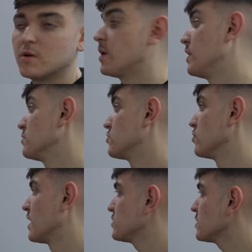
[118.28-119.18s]
Right,
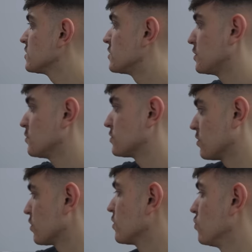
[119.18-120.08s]
so as you can see, we've
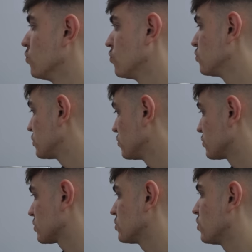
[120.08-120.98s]
still got loads and
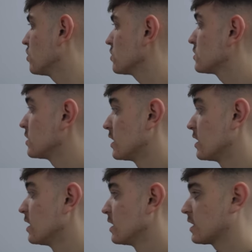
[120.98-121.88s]
loads of stock to
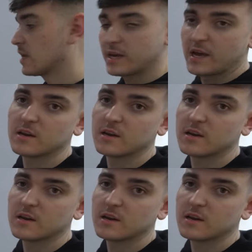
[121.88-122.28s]
kind of get